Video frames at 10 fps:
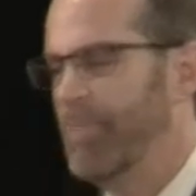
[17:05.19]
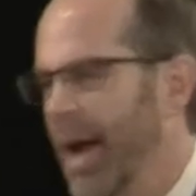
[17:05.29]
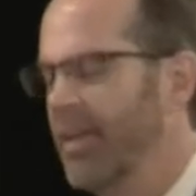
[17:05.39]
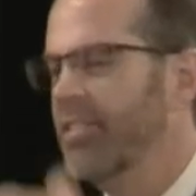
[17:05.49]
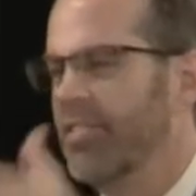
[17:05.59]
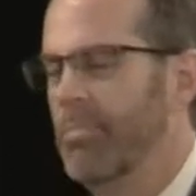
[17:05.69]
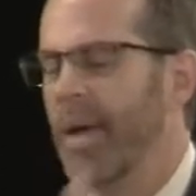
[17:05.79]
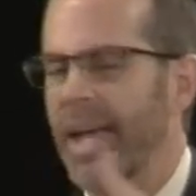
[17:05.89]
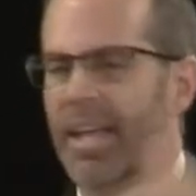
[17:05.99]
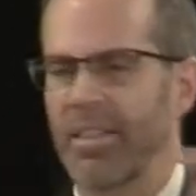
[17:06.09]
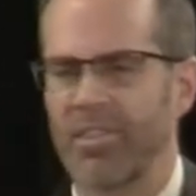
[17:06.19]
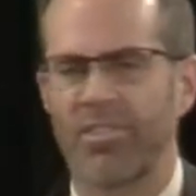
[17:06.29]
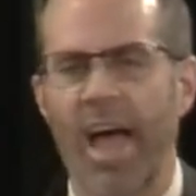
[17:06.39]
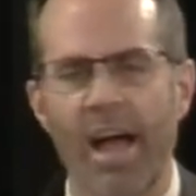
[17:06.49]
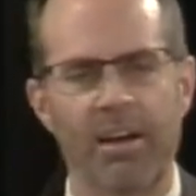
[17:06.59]
His parents are making the
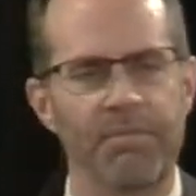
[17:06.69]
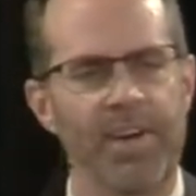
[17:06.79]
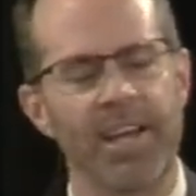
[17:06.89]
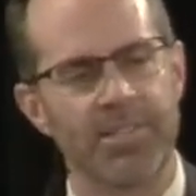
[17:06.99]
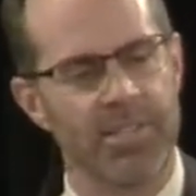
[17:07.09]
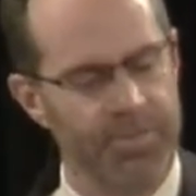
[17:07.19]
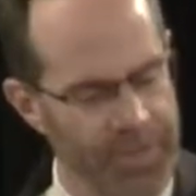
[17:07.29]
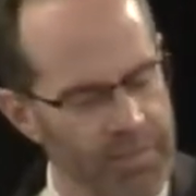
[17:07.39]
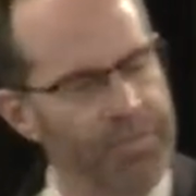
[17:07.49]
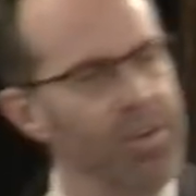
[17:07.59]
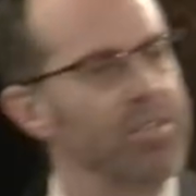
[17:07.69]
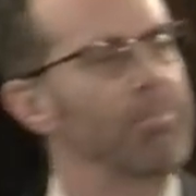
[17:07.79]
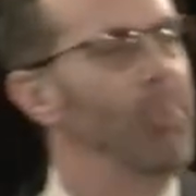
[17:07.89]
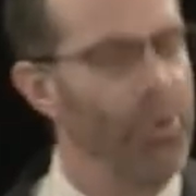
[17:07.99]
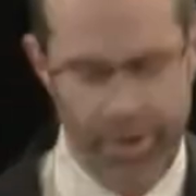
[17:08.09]
sacrifices for the
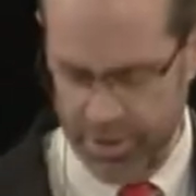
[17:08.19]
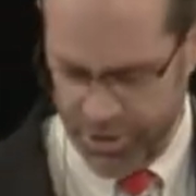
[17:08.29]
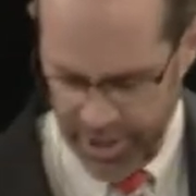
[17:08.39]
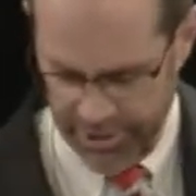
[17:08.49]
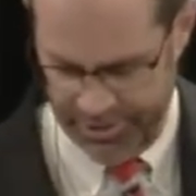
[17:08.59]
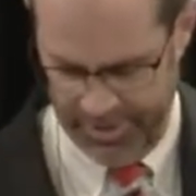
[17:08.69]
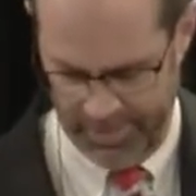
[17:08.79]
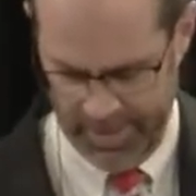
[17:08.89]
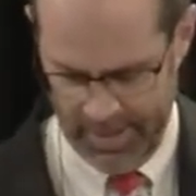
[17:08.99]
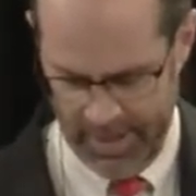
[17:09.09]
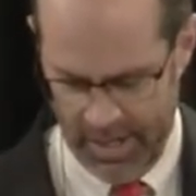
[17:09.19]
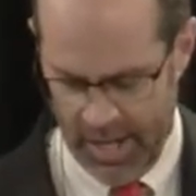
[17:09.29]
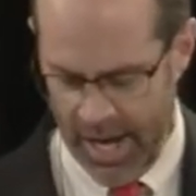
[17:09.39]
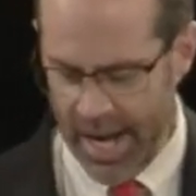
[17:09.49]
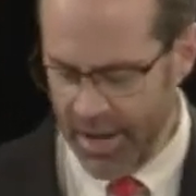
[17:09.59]
firstborn children.
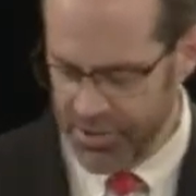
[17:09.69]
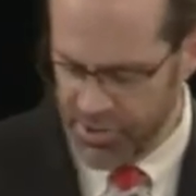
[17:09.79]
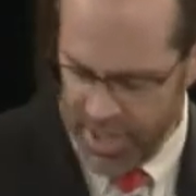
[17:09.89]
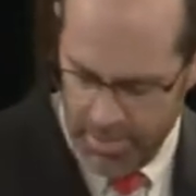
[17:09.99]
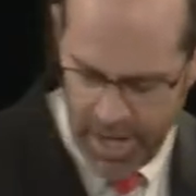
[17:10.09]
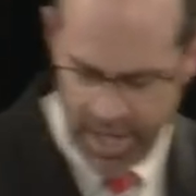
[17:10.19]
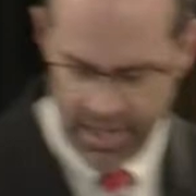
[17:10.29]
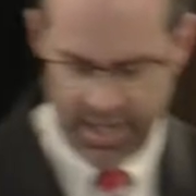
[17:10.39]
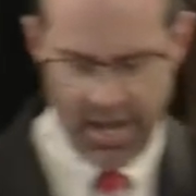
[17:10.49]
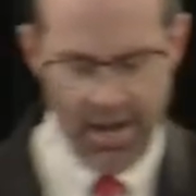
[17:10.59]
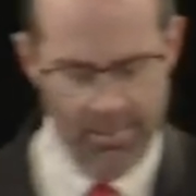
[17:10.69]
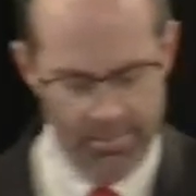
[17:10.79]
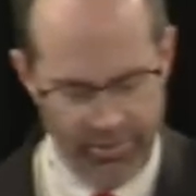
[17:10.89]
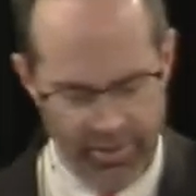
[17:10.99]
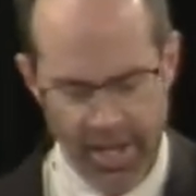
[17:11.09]
And now Simeon
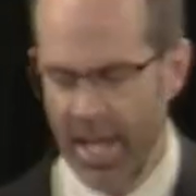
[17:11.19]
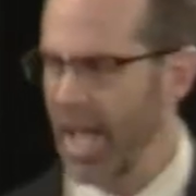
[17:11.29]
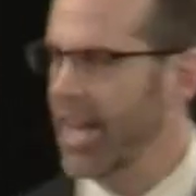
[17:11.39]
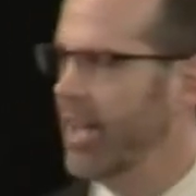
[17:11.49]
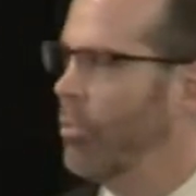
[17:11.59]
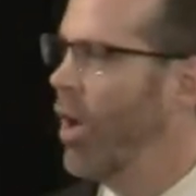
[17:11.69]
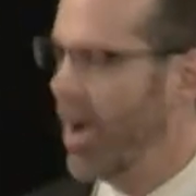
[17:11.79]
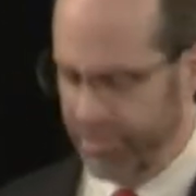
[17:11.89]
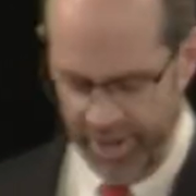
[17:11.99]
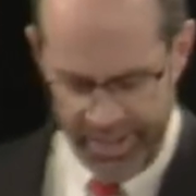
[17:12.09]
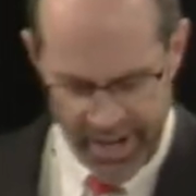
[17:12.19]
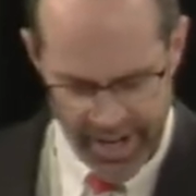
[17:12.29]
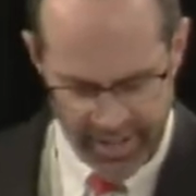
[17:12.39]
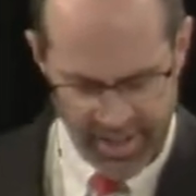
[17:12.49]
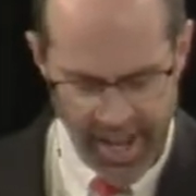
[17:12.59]
comes and he walks in
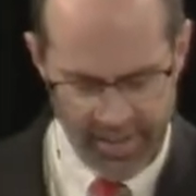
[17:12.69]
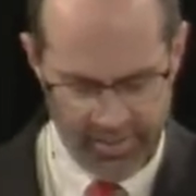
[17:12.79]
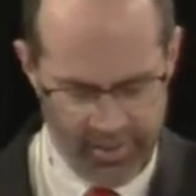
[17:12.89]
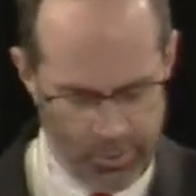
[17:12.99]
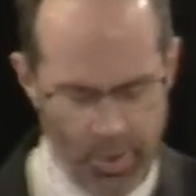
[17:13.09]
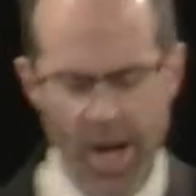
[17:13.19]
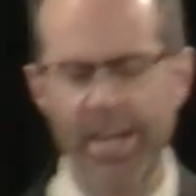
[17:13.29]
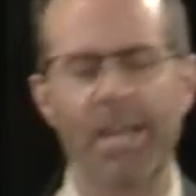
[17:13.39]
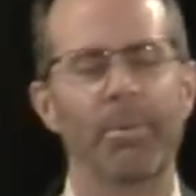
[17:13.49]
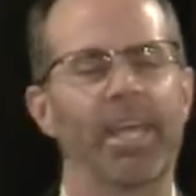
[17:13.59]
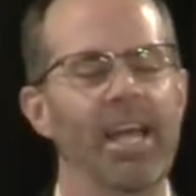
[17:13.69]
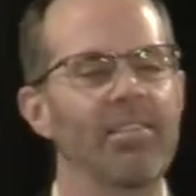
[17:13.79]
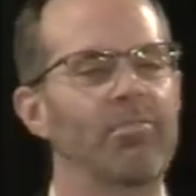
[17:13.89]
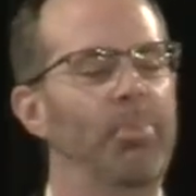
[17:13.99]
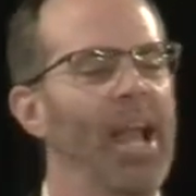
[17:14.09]
there and he takes this one and he
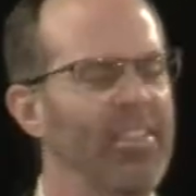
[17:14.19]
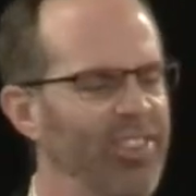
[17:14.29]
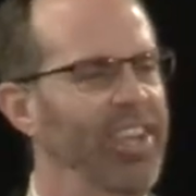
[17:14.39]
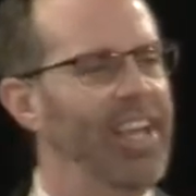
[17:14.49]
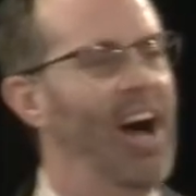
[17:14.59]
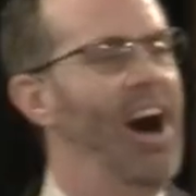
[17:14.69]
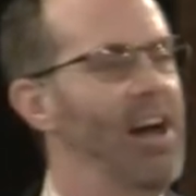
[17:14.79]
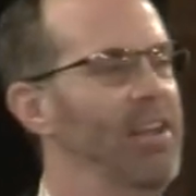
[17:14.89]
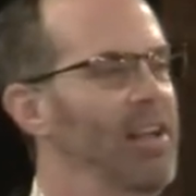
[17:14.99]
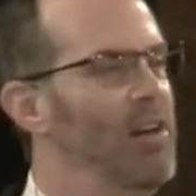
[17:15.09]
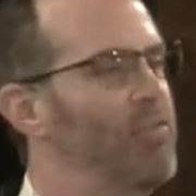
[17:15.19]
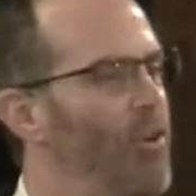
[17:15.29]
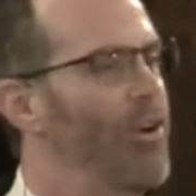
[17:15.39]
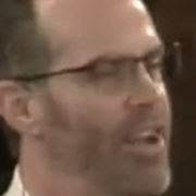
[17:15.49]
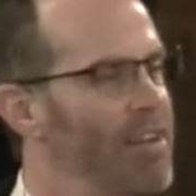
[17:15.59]
begins blessing God
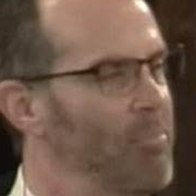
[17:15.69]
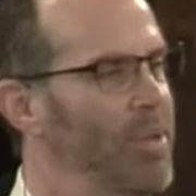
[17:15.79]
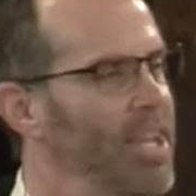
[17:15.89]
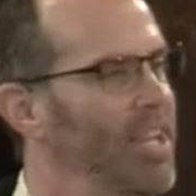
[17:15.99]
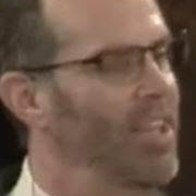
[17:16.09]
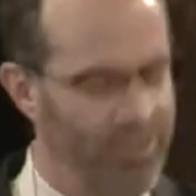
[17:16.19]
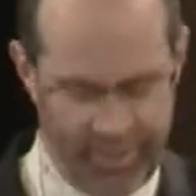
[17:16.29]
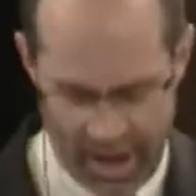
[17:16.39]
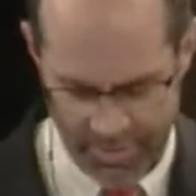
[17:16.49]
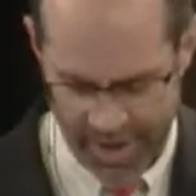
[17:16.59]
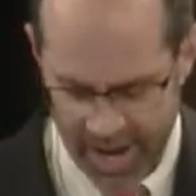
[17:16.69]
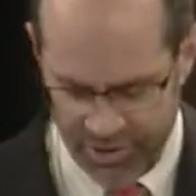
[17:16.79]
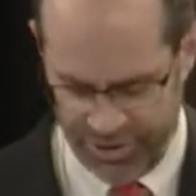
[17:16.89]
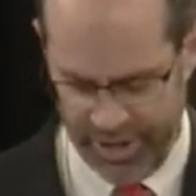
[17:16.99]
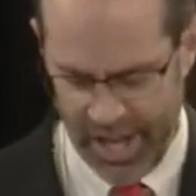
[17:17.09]
for him being his
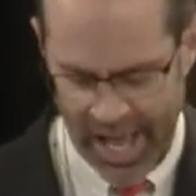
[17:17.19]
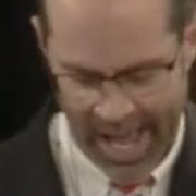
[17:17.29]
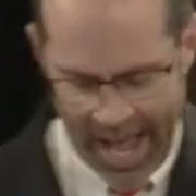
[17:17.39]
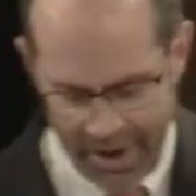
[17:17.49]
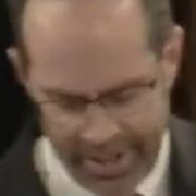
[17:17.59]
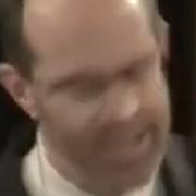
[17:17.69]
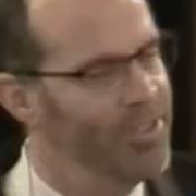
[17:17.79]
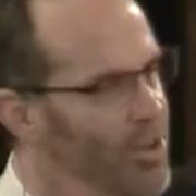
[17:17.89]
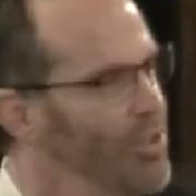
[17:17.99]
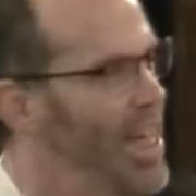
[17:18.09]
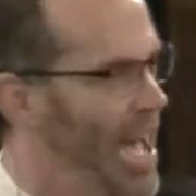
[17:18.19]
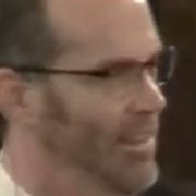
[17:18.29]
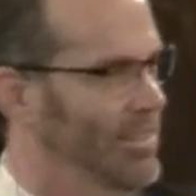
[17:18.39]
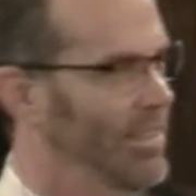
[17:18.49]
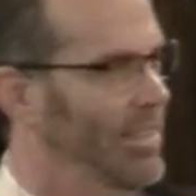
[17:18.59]
salvation. How did he do
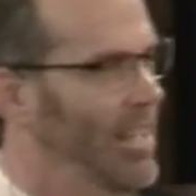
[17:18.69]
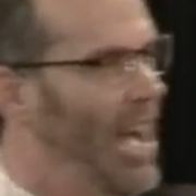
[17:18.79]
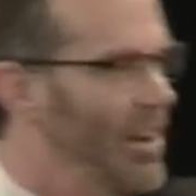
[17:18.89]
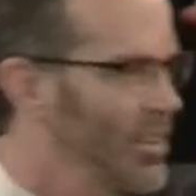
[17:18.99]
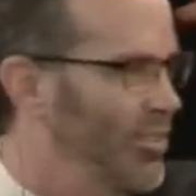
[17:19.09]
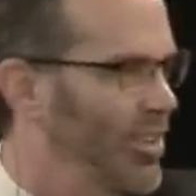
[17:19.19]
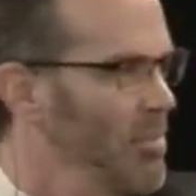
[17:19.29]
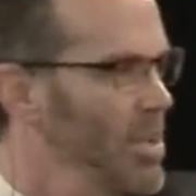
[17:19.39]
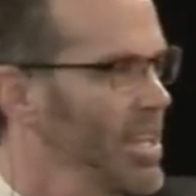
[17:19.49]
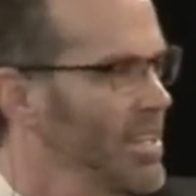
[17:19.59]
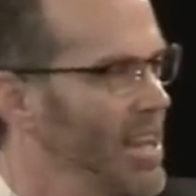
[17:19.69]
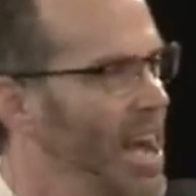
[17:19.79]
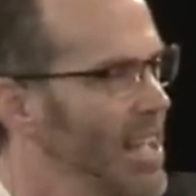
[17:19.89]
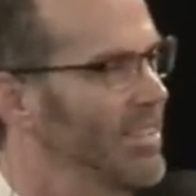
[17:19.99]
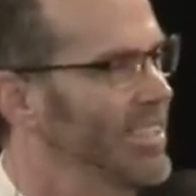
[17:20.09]
that? How did Simeon
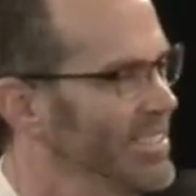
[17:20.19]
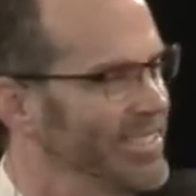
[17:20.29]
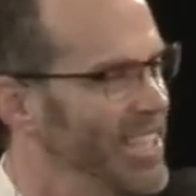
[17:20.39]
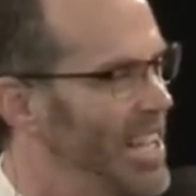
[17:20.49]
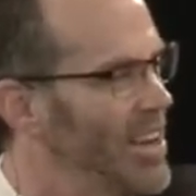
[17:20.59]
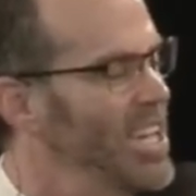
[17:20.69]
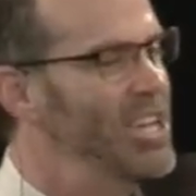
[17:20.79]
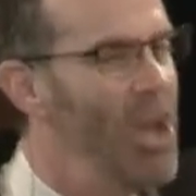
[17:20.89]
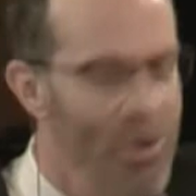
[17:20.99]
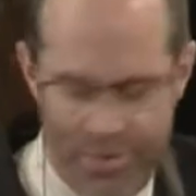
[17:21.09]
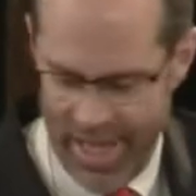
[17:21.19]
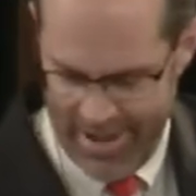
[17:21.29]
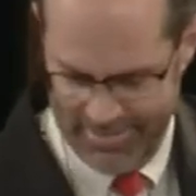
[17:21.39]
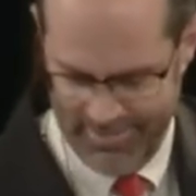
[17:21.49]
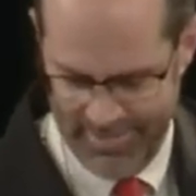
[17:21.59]
not, how did he know
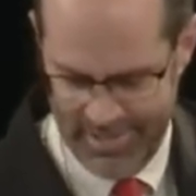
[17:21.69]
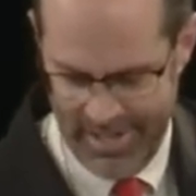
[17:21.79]
that?